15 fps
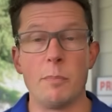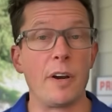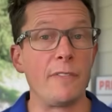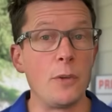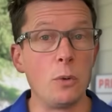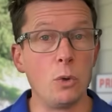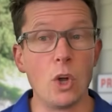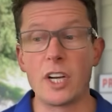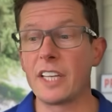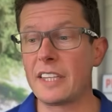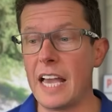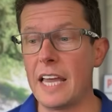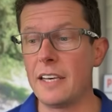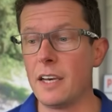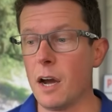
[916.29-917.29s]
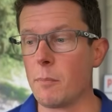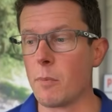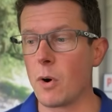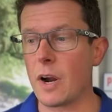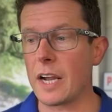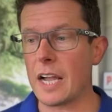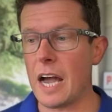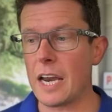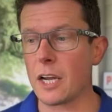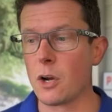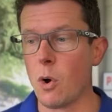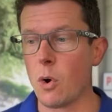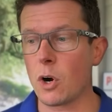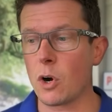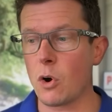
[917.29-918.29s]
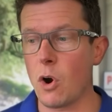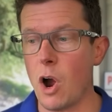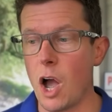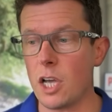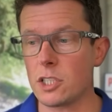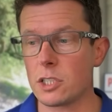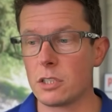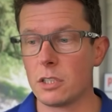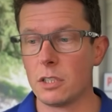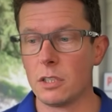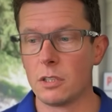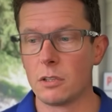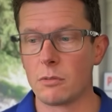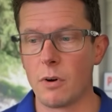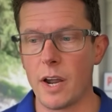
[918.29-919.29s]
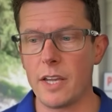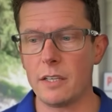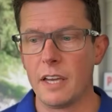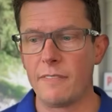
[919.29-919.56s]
But if you look at that number and kind of go across, right?